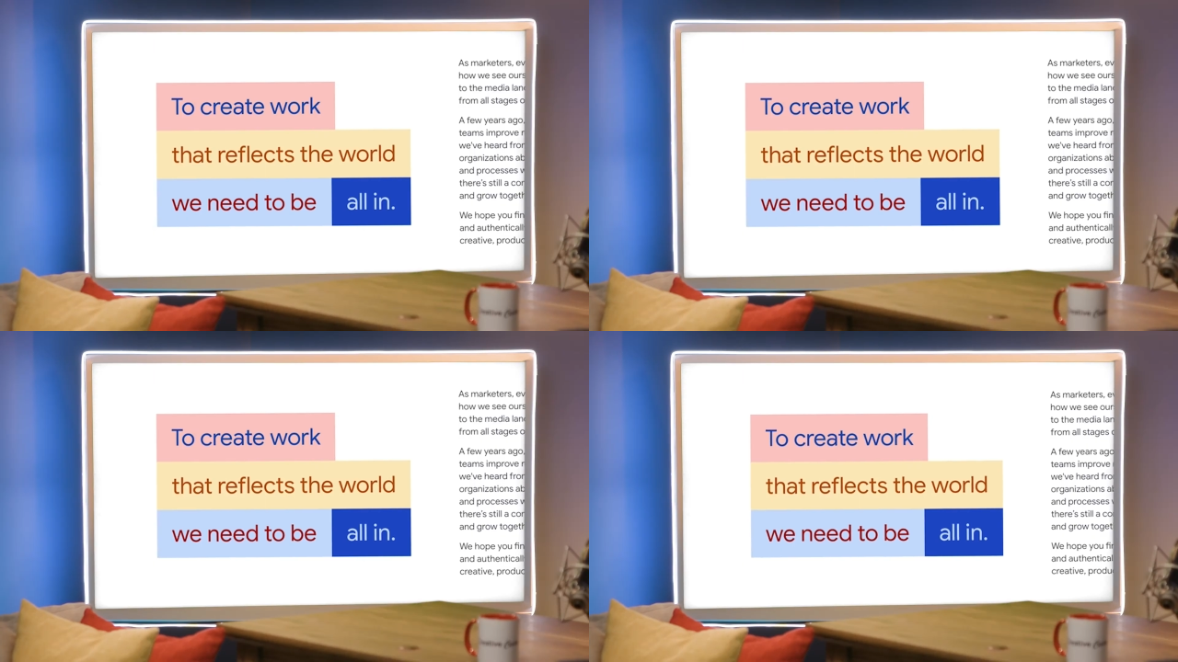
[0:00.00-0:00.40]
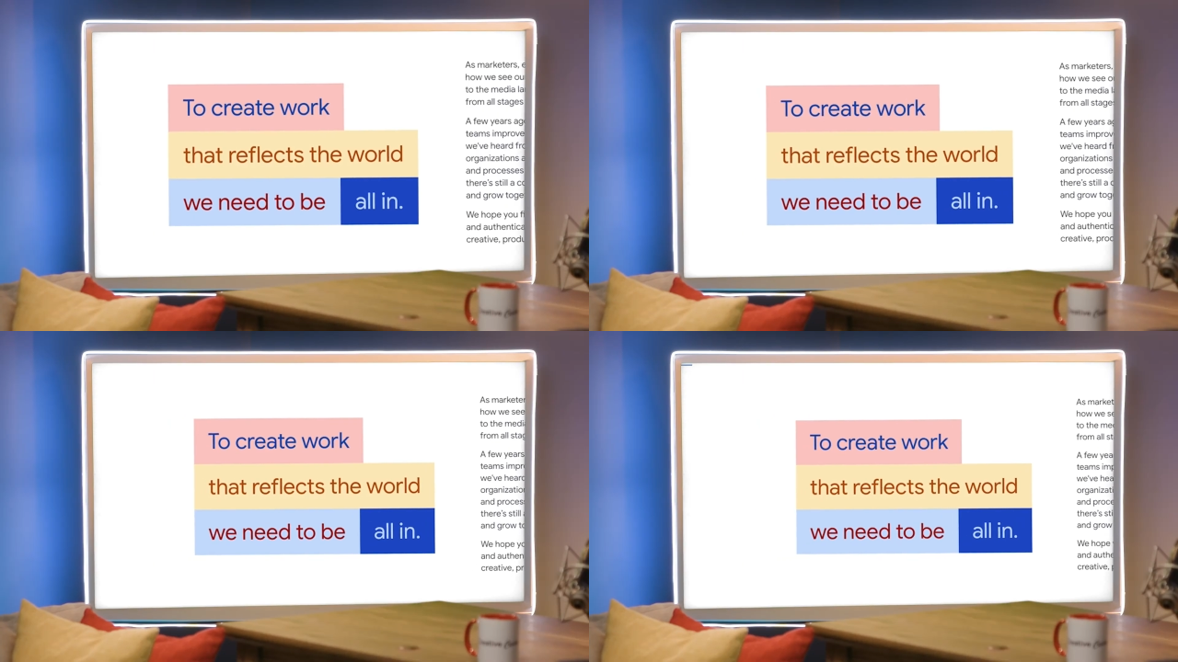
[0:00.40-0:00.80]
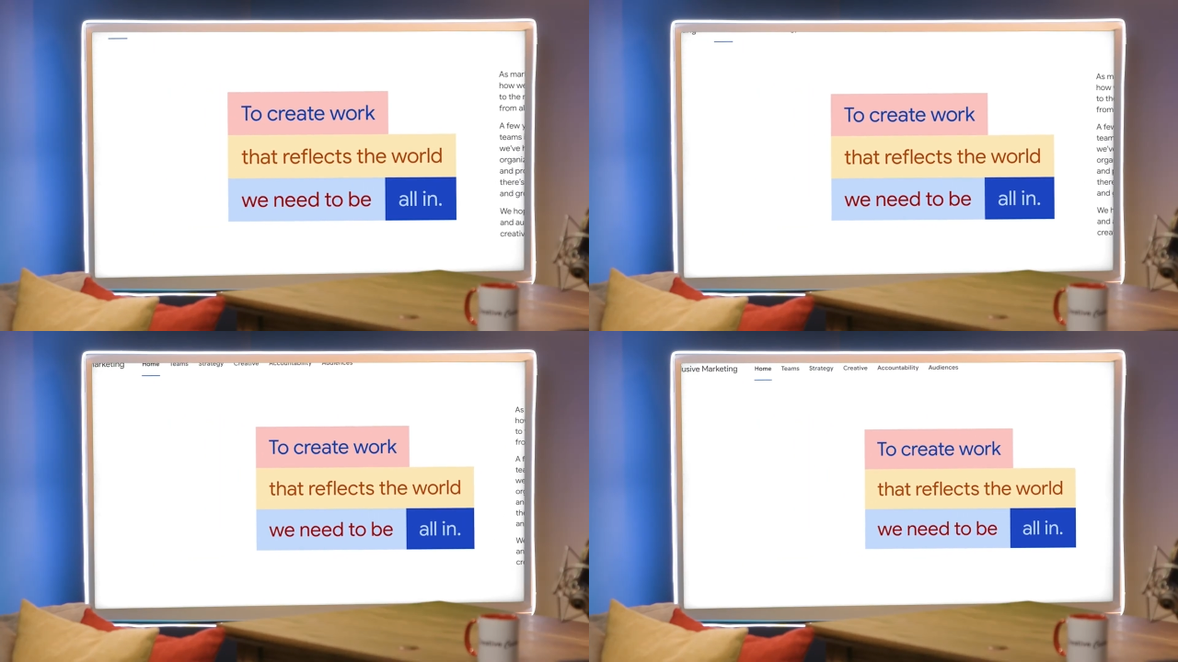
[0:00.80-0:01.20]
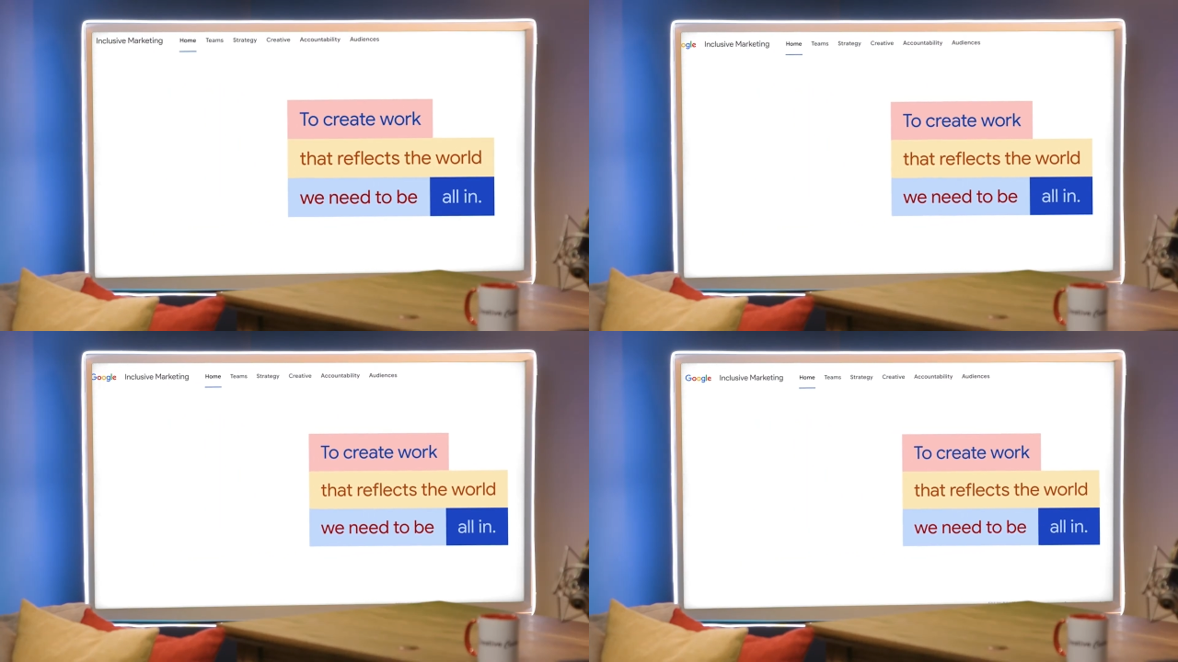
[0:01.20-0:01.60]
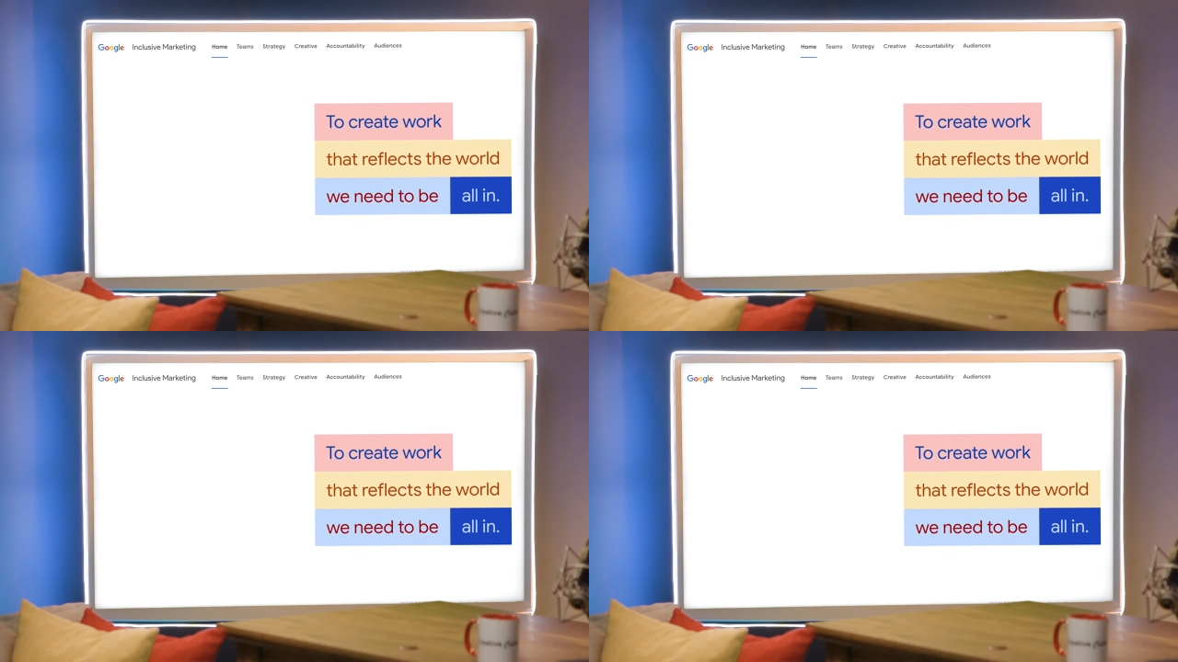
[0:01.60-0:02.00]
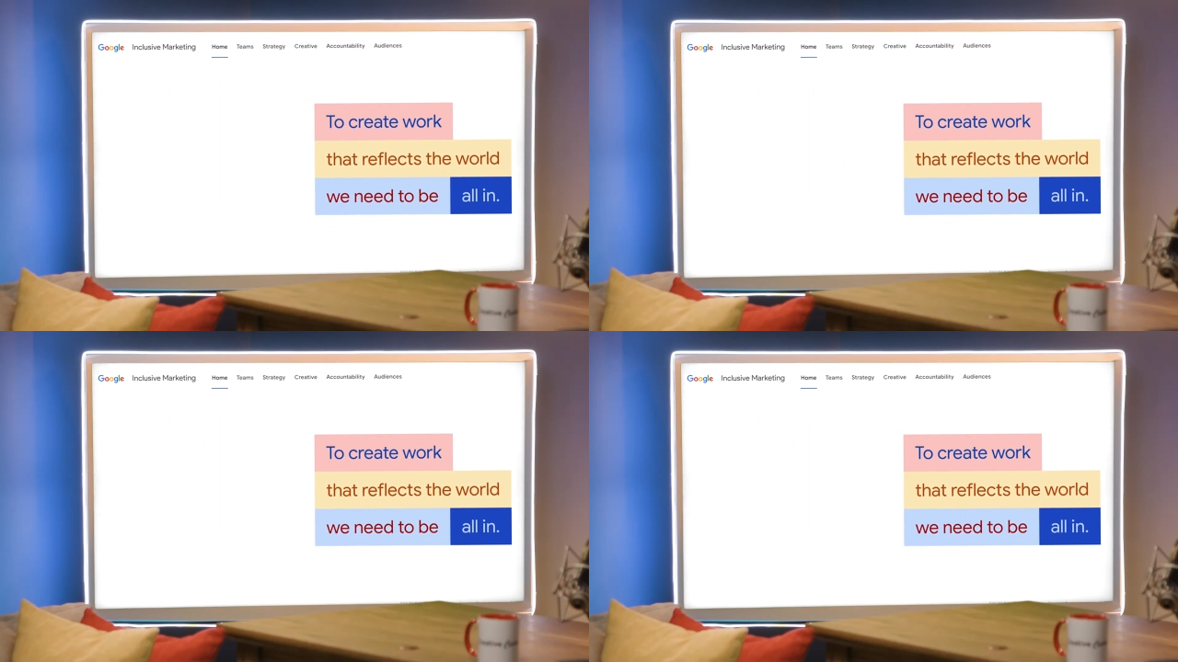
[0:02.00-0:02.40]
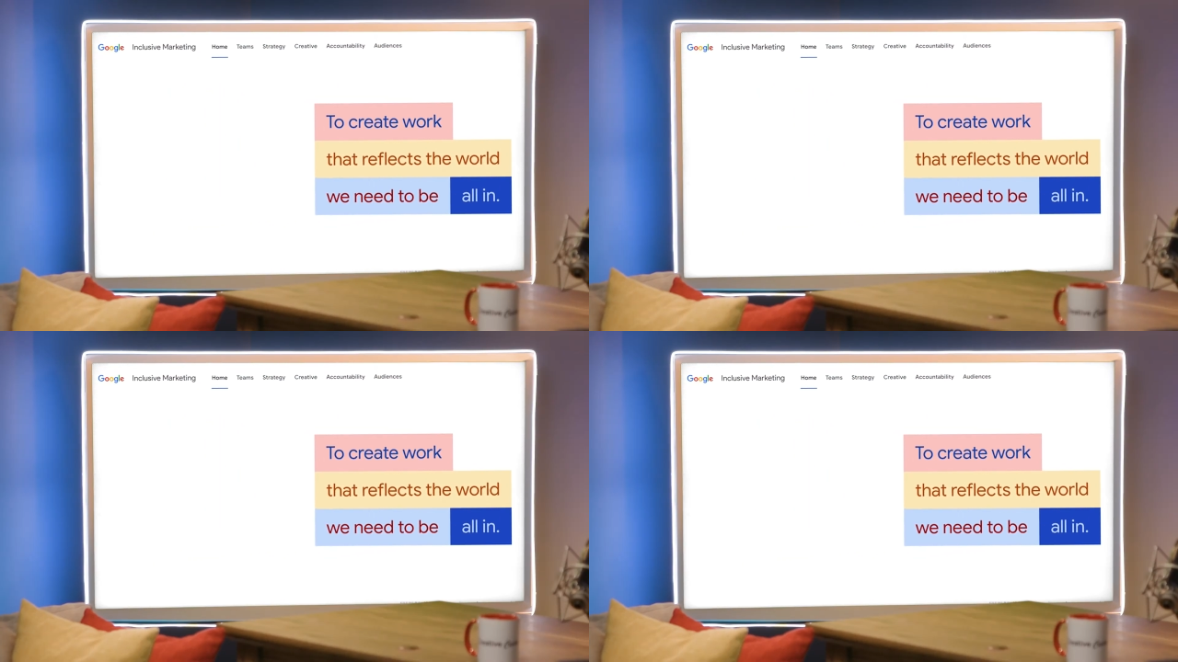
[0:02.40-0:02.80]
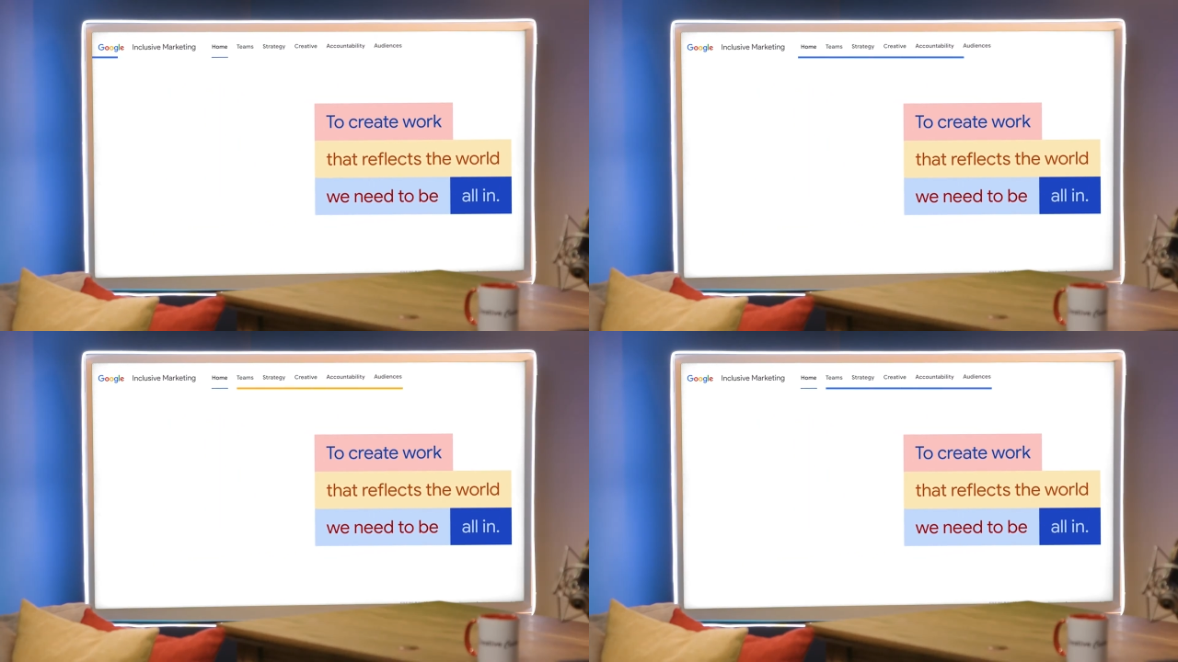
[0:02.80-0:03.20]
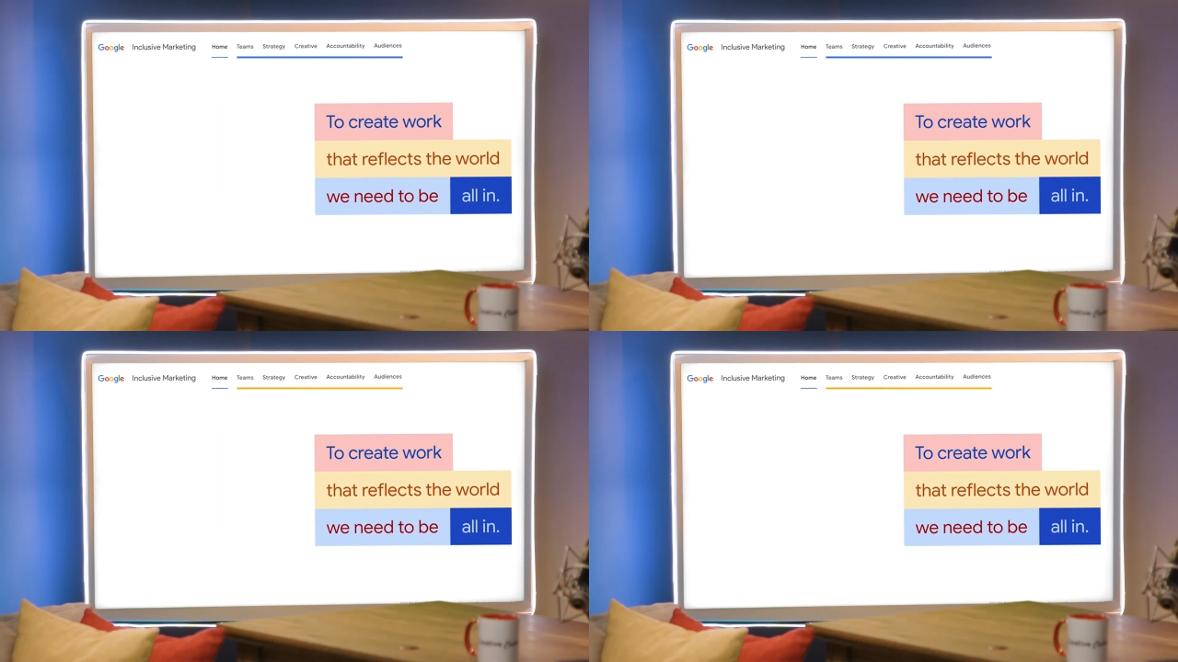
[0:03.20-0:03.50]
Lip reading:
(no speaker visible)